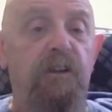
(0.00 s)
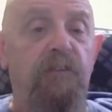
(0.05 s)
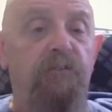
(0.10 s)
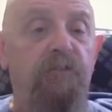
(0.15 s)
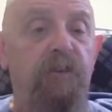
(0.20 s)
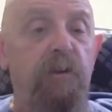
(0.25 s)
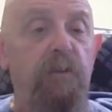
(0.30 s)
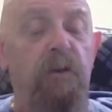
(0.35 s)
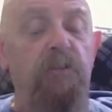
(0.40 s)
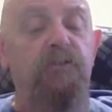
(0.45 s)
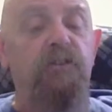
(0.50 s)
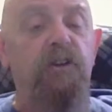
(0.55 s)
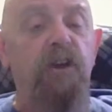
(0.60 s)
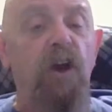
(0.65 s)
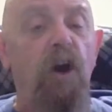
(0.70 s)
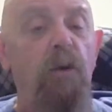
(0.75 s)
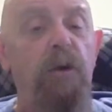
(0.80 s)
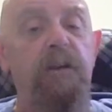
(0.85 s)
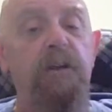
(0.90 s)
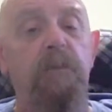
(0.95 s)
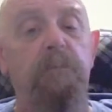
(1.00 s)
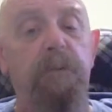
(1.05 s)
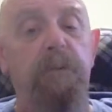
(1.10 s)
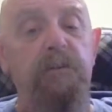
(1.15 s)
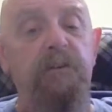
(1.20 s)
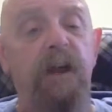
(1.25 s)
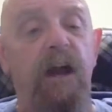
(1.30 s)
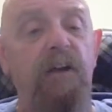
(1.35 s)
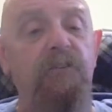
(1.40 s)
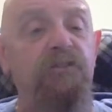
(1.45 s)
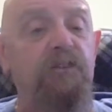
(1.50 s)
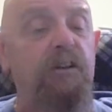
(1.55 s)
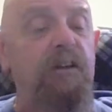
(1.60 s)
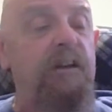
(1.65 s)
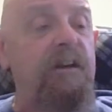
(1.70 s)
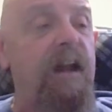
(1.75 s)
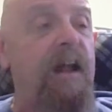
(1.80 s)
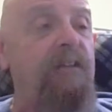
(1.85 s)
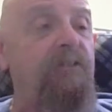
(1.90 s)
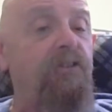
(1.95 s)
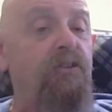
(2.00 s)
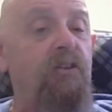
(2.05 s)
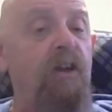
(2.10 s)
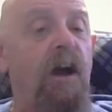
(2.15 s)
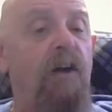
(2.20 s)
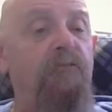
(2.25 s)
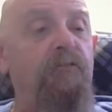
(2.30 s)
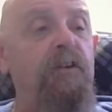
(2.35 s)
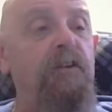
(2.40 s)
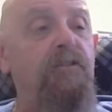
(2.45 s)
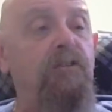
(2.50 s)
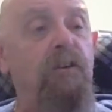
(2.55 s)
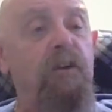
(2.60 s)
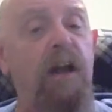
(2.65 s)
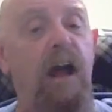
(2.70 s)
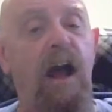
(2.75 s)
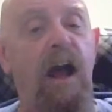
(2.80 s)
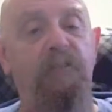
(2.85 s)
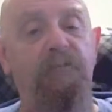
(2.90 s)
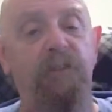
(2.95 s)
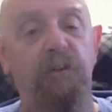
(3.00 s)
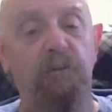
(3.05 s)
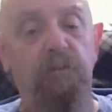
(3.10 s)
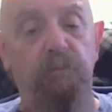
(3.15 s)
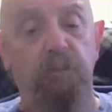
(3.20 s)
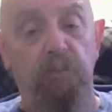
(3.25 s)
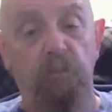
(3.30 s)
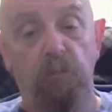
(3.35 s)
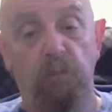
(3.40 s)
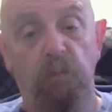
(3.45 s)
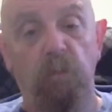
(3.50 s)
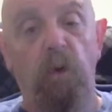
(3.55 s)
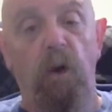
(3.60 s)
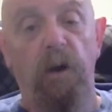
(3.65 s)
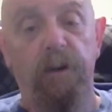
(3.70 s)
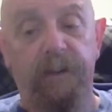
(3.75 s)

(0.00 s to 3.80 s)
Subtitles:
If he wants to go into production of that stuff, he's going to have to work